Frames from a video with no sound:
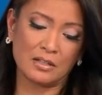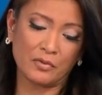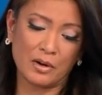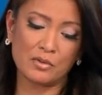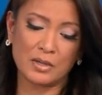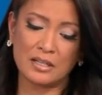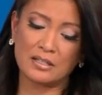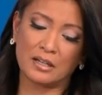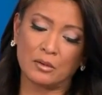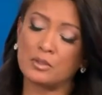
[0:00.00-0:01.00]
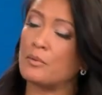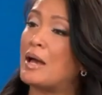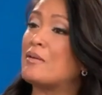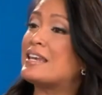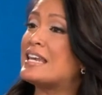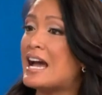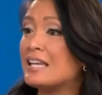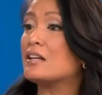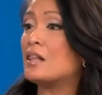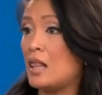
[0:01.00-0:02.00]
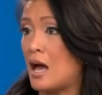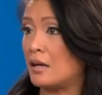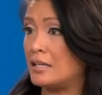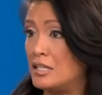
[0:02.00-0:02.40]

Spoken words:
as far as we can tell, was about 9 o'clock